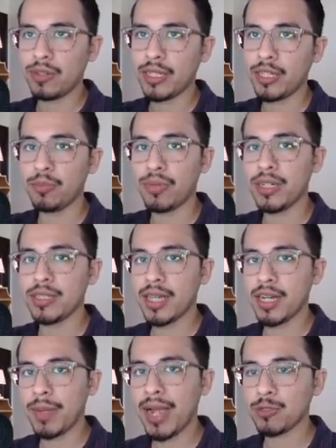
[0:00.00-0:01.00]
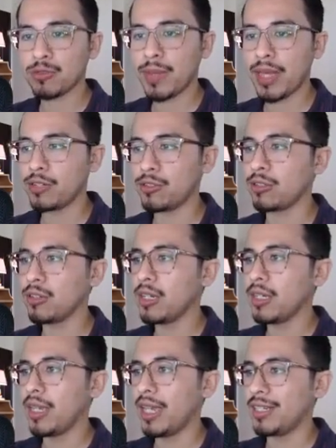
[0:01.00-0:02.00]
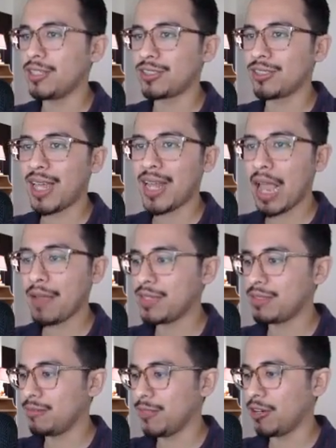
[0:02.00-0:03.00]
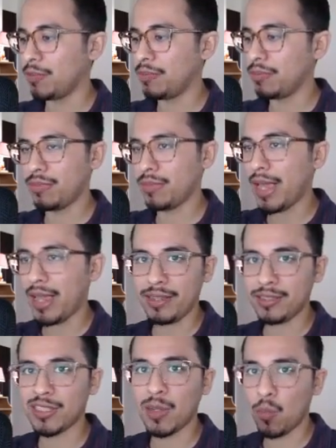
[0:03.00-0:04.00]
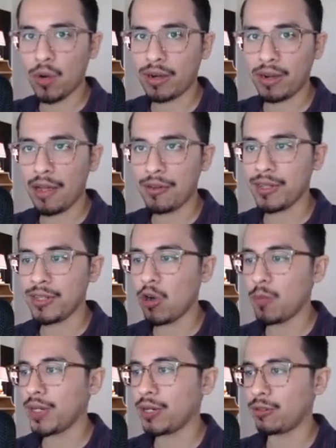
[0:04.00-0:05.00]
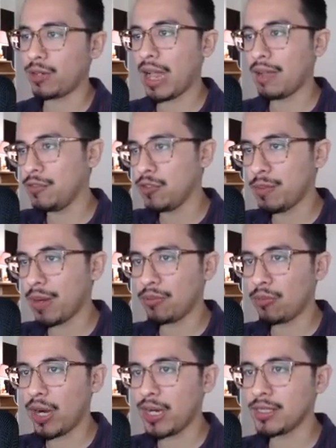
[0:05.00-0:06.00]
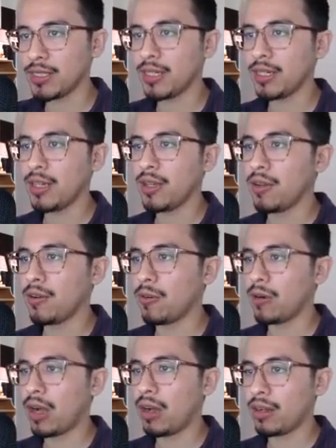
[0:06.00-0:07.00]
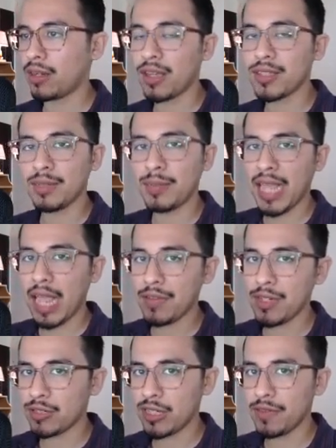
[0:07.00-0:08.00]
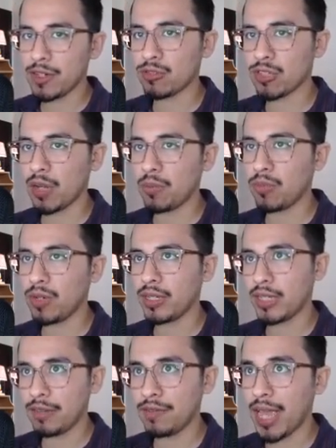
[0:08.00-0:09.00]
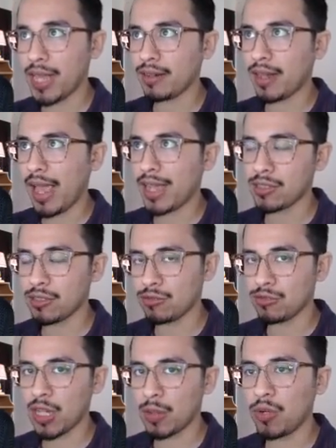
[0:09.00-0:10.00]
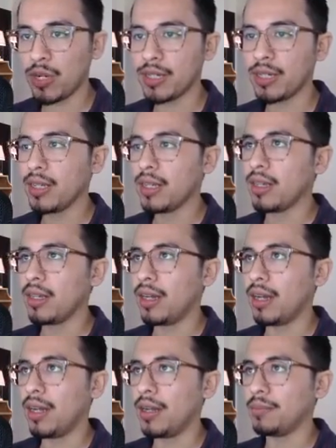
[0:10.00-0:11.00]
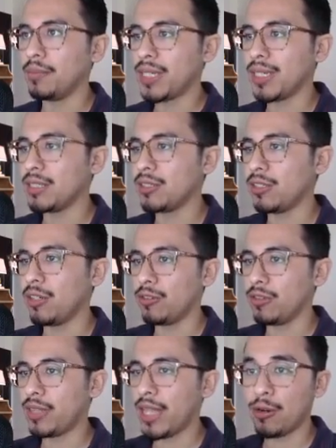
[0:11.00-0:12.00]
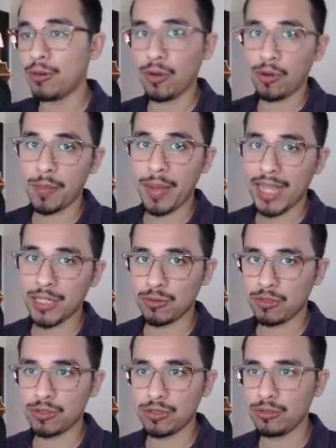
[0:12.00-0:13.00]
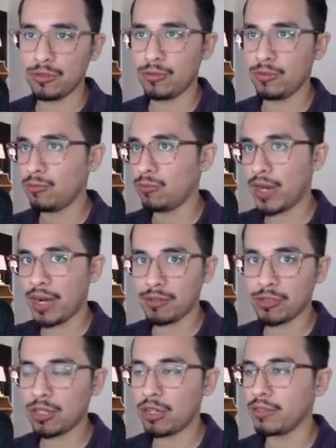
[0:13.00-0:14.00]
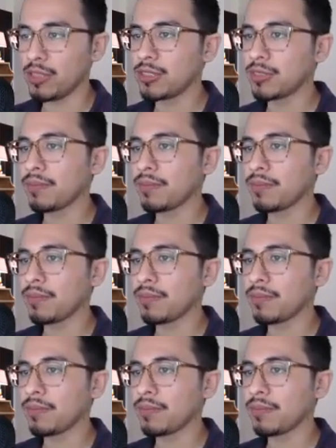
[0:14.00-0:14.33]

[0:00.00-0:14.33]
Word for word: you put it inside a password manager and just not have it, you know, somewhere out in the open or have you memorize it, or constantly having to give it to some, give that access to someone um, because you know they don't know the password to whatever service.